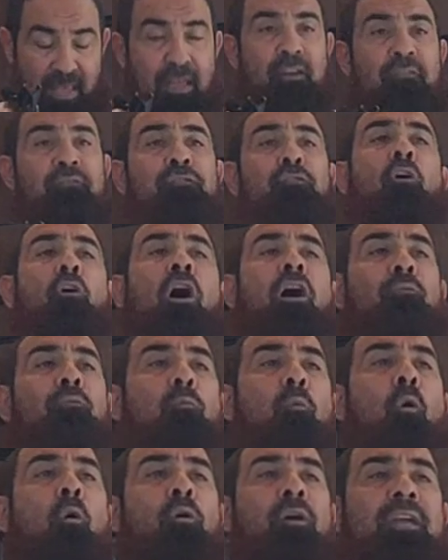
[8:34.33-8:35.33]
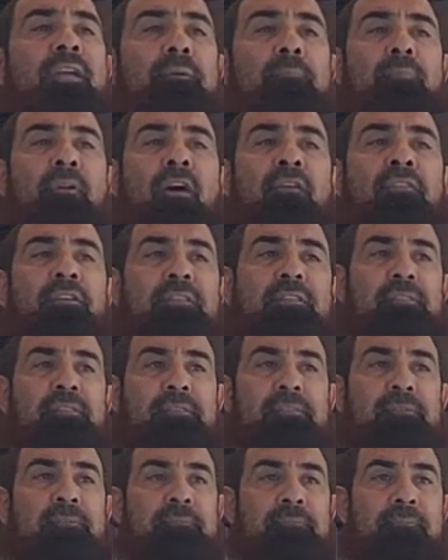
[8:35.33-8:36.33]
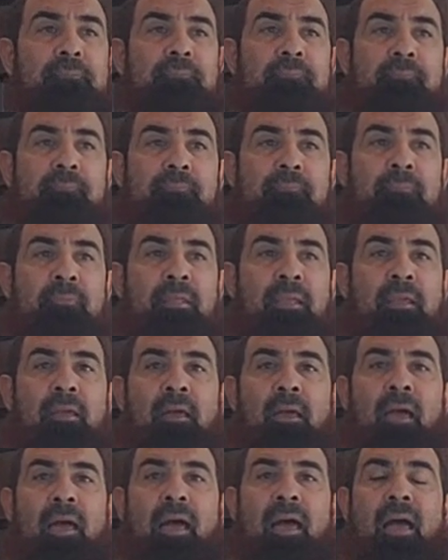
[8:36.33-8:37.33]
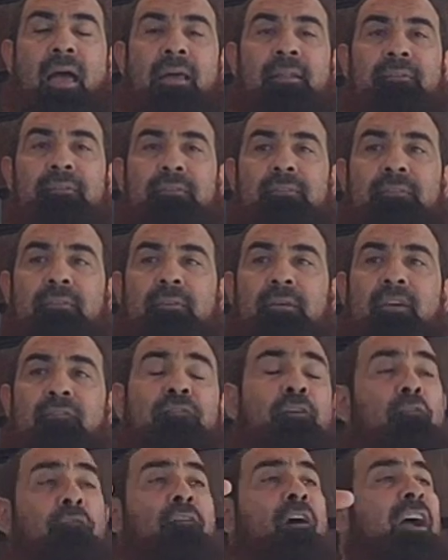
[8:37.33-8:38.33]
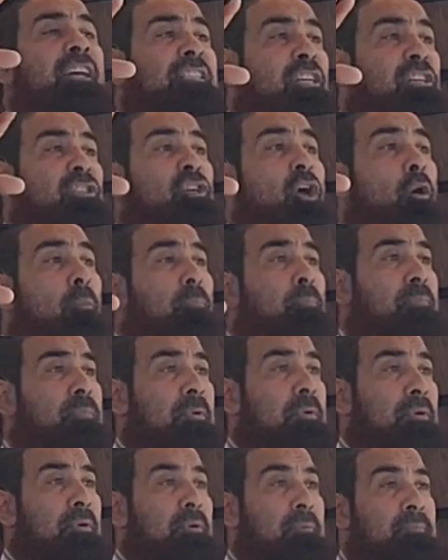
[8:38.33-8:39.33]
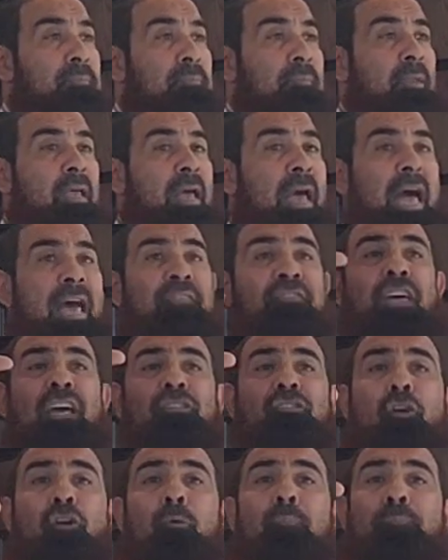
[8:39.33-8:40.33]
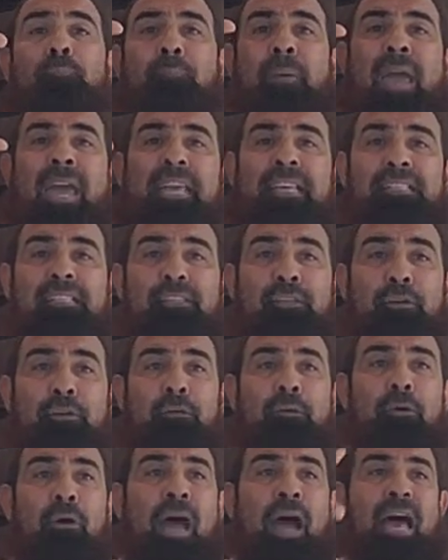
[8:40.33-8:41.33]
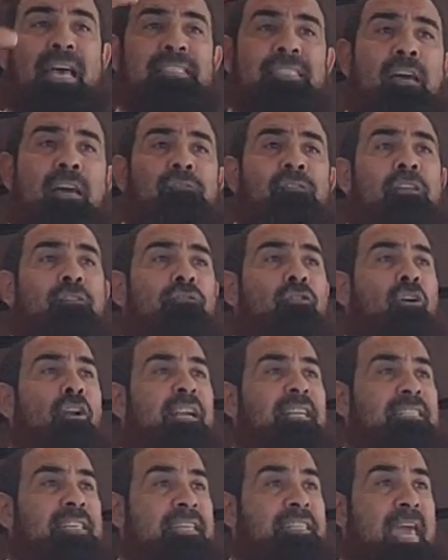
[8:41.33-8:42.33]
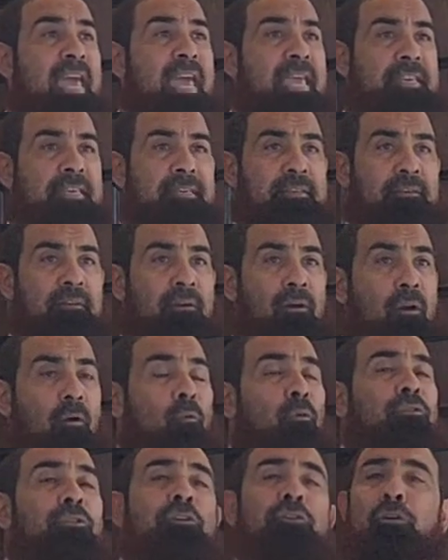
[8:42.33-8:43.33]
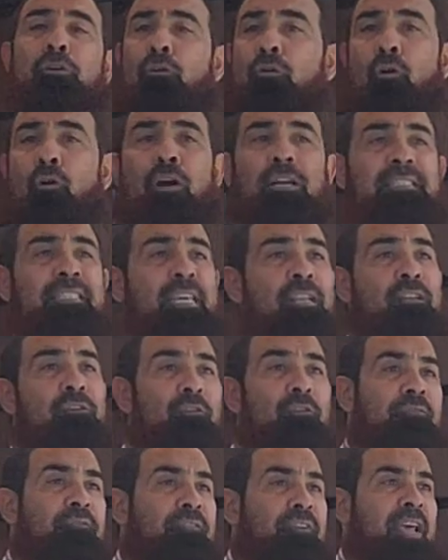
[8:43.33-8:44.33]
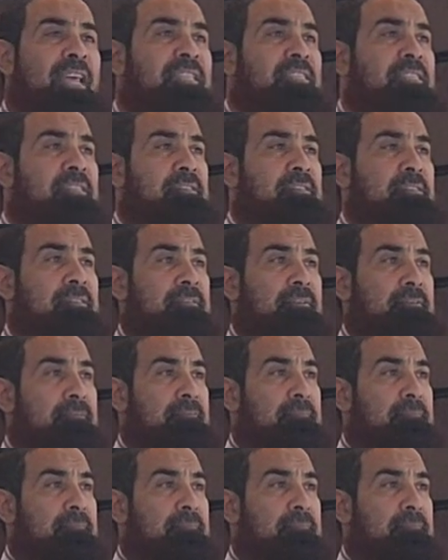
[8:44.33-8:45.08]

If you are walking, brothers, and if you find a job and that job pays you a thousand dollars a day, wouldn't you go and tell your friends?